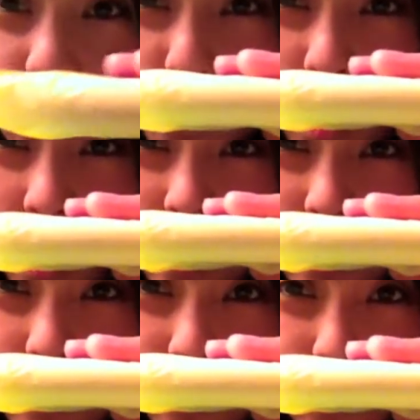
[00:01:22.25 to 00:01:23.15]

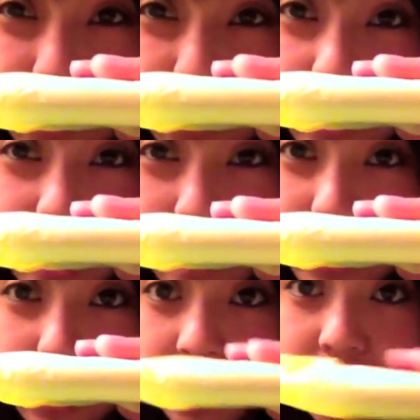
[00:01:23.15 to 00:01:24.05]
3
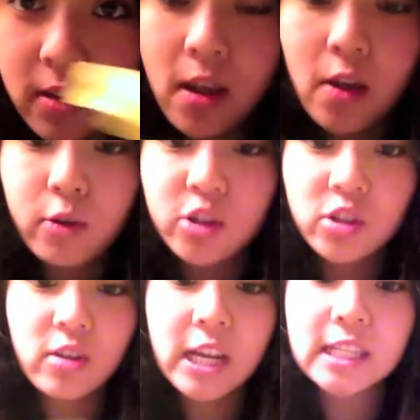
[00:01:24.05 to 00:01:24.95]
times thinner, which
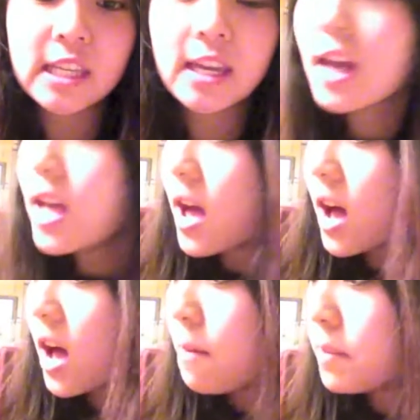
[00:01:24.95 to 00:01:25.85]
is crazy,
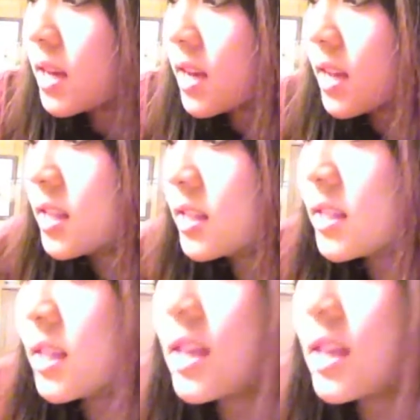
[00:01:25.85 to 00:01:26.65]
because